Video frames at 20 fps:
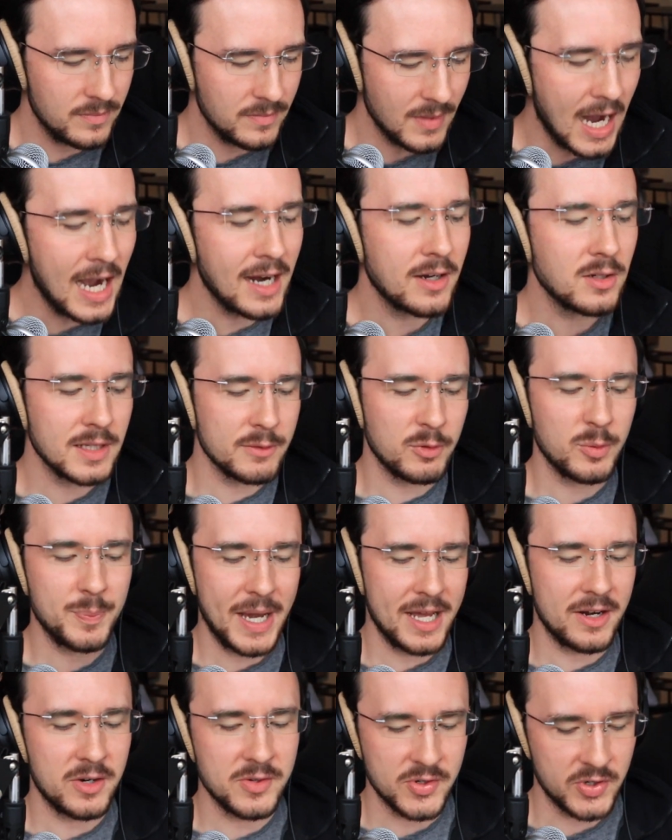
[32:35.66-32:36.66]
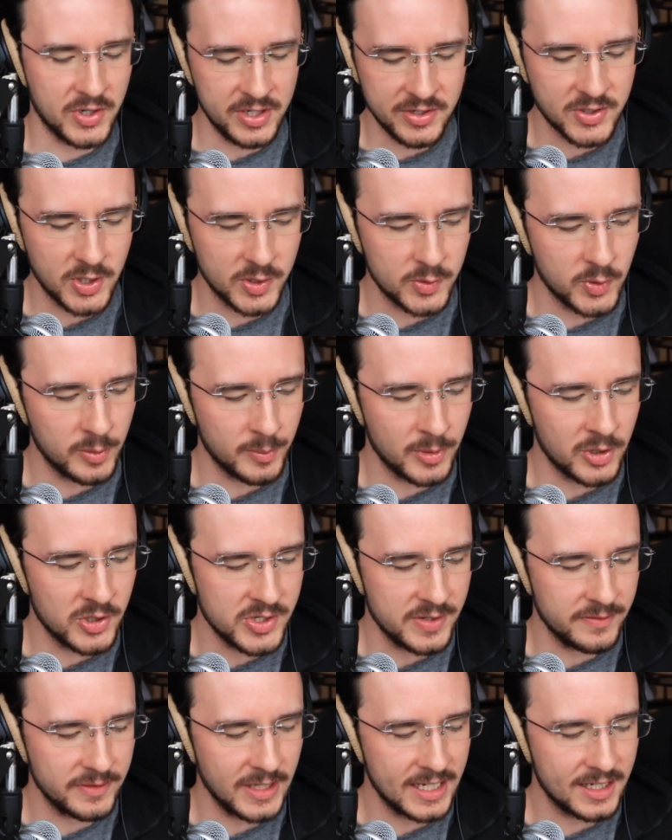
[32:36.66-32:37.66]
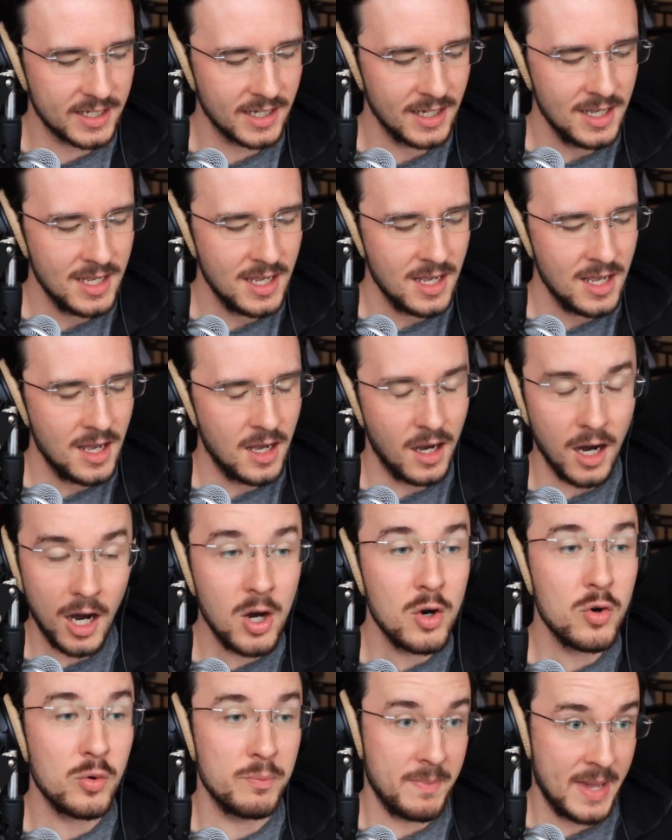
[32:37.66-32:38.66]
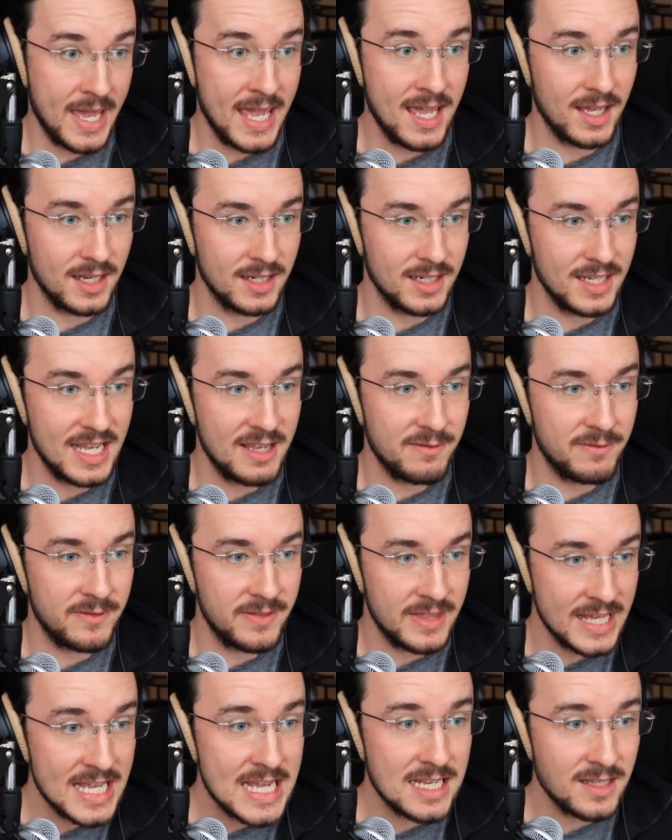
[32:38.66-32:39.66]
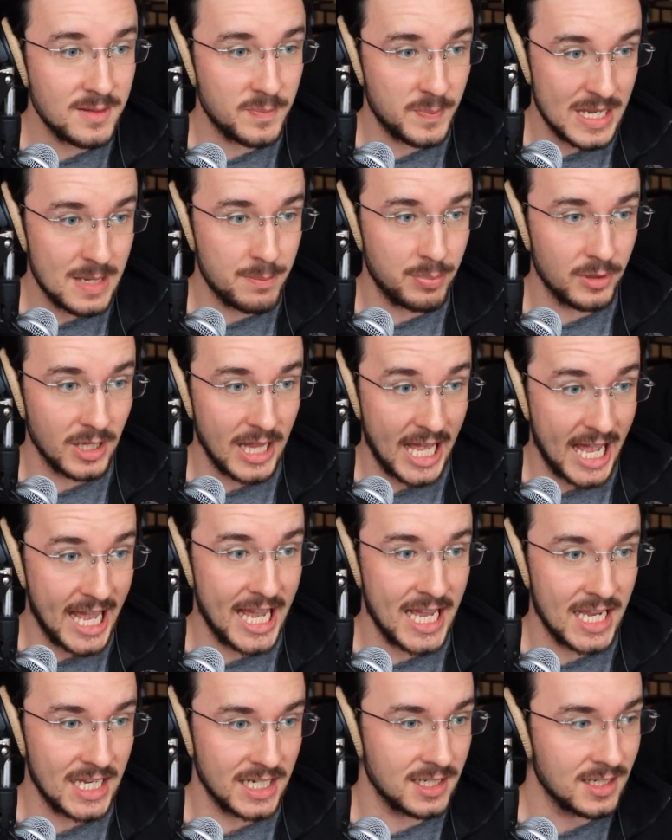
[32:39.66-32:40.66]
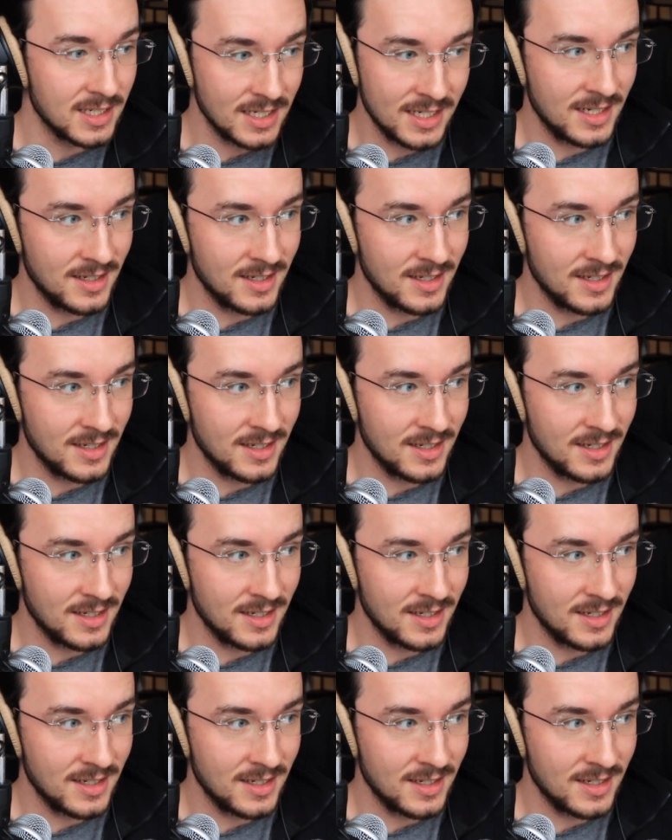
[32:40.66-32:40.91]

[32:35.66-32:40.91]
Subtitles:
Higher level patterns are going to start to emerge of like, oh man, if these people had